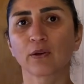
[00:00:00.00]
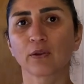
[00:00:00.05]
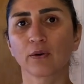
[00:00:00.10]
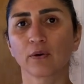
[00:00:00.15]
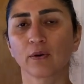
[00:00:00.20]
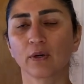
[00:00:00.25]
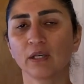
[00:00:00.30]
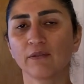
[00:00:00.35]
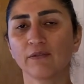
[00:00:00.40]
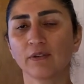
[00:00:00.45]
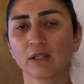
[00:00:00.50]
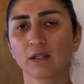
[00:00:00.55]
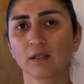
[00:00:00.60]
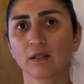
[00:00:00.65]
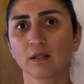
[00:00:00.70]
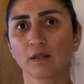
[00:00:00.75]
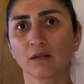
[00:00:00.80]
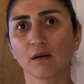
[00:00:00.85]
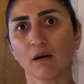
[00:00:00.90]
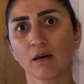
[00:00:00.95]
So if it's
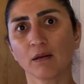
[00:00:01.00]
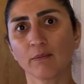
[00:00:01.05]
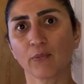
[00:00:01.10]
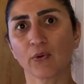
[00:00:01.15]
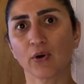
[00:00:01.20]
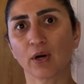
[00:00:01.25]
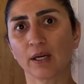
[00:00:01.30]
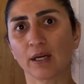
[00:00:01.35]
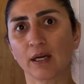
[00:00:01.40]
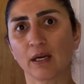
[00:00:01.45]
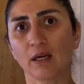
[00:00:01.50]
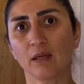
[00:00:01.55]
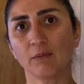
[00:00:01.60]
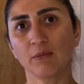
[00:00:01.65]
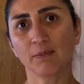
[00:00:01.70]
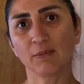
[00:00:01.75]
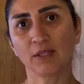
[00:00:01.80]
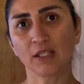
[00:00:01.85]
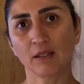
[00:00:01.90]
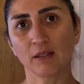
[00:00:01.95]
designed by a
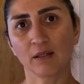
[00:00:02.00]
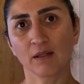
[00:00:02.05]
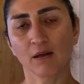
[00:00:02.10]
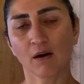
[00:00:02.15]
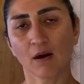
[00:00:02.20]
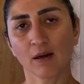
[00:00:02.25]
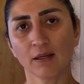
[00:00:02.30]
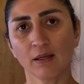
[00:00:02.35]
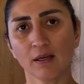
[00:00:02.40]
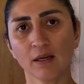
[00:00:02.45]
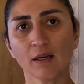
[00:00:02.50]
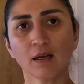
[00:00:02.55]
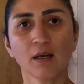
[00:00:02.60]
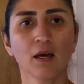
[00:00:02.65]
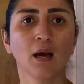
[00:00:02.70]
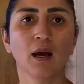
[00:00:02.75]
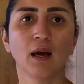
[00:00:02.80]
LBP designer,